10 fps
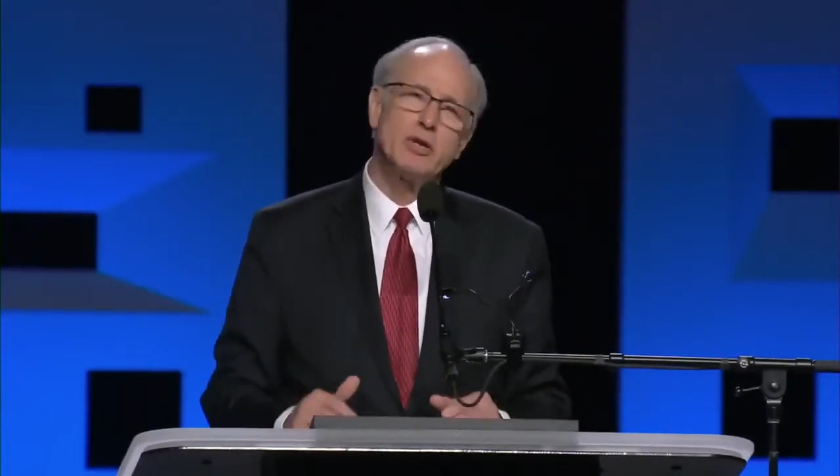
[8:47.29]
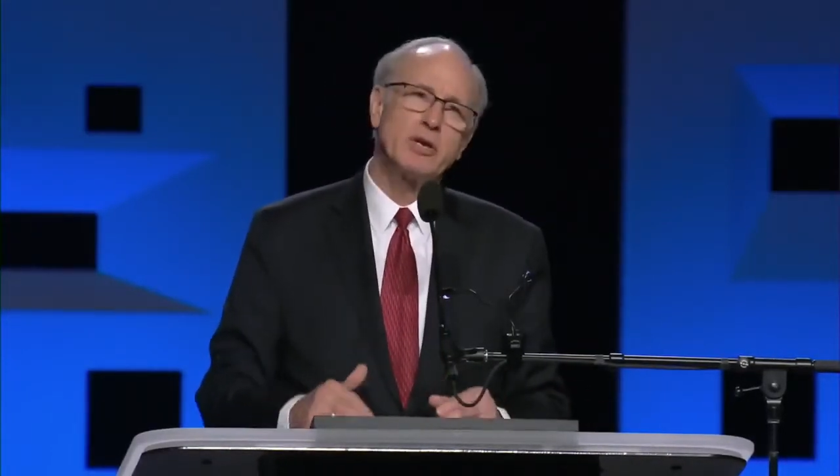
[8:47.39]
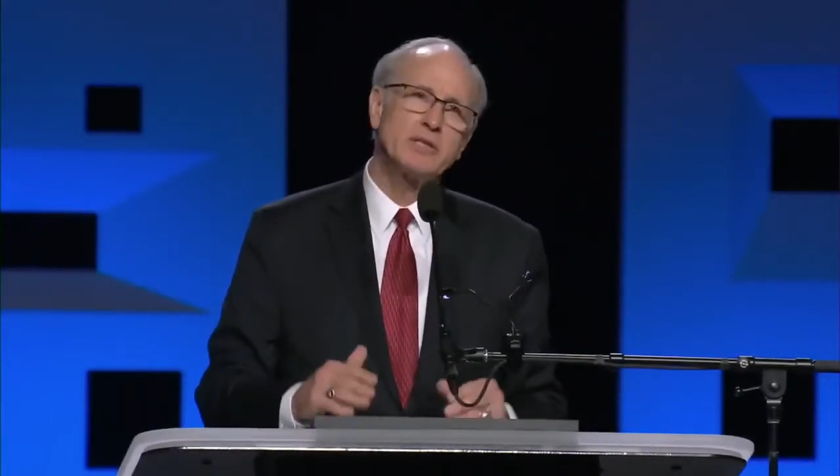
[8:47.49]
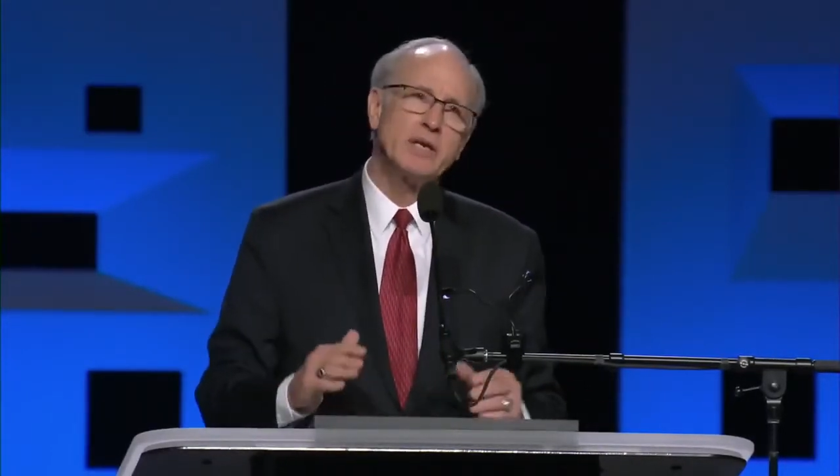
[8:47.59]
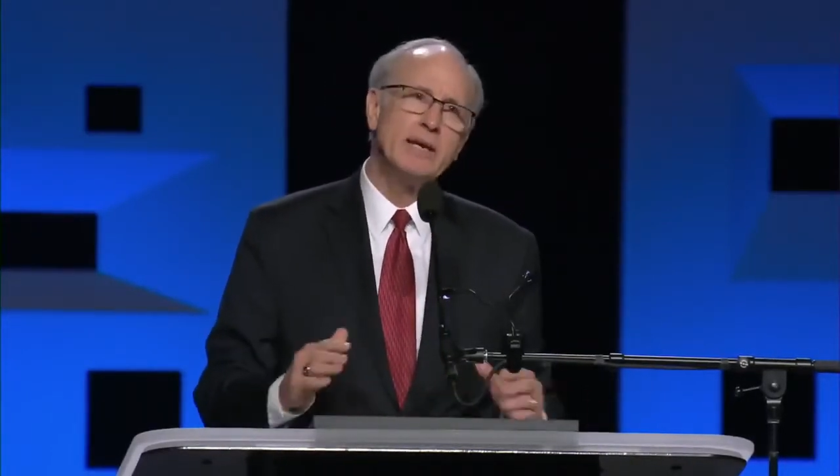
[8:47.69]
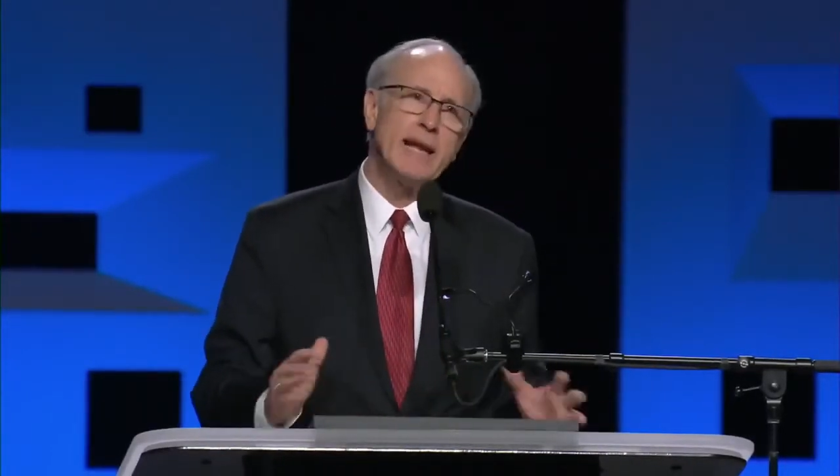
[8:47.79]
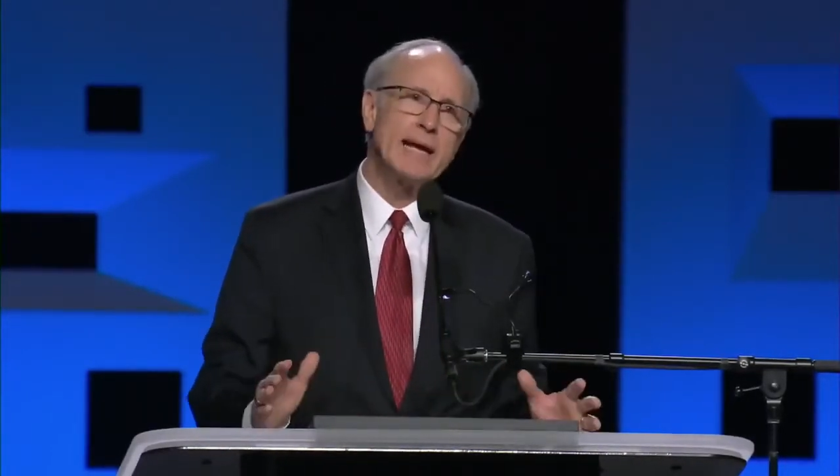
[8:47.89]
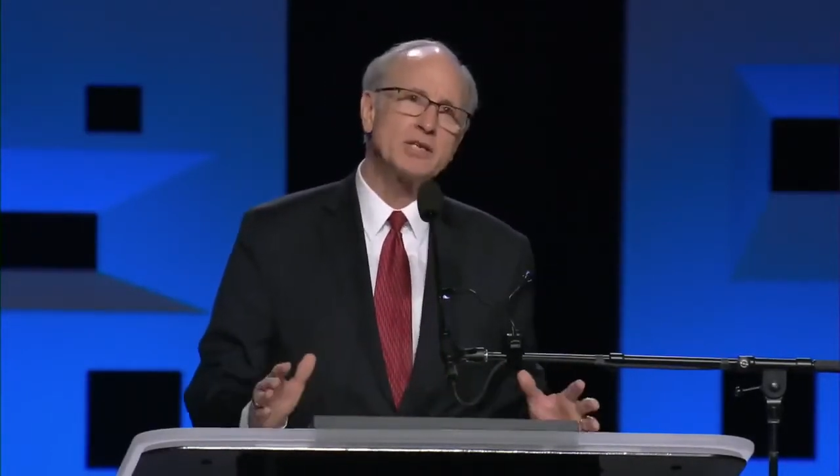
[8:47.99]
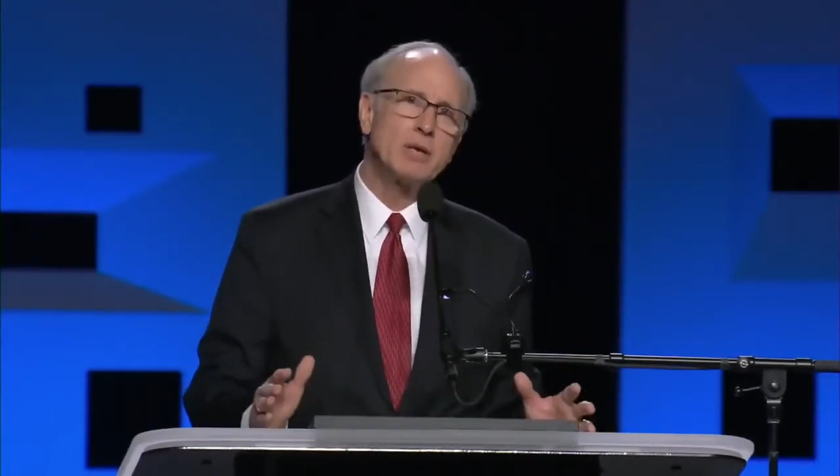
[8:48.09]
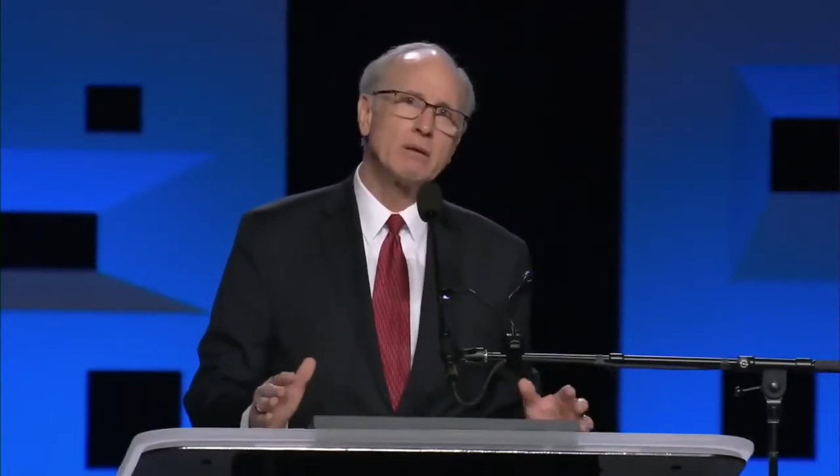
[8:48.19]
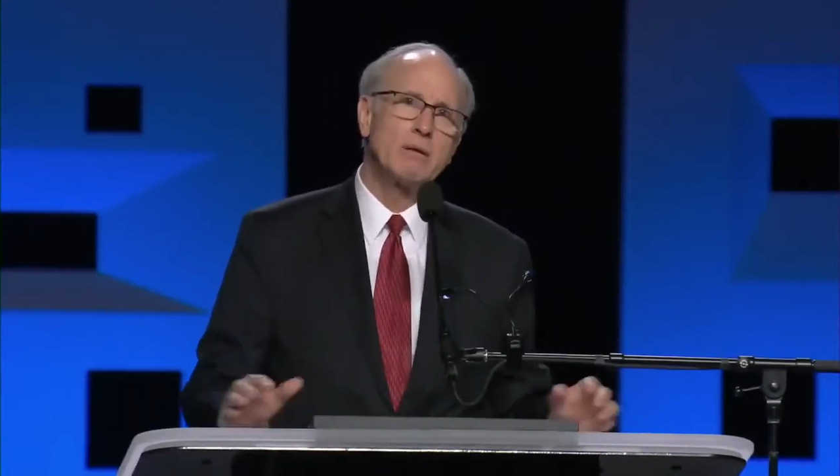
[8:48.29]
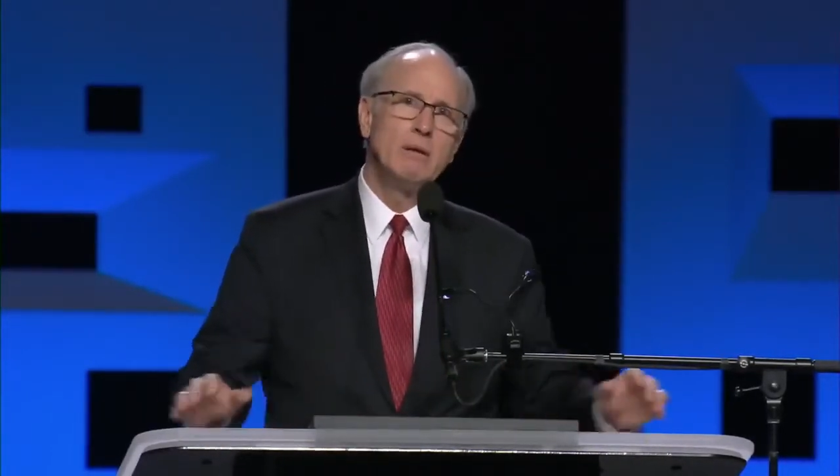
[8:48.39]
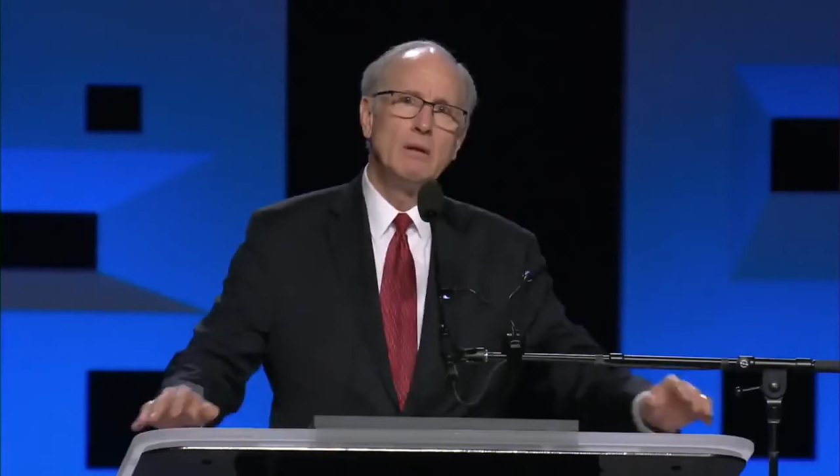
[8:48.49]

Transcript: You're at the national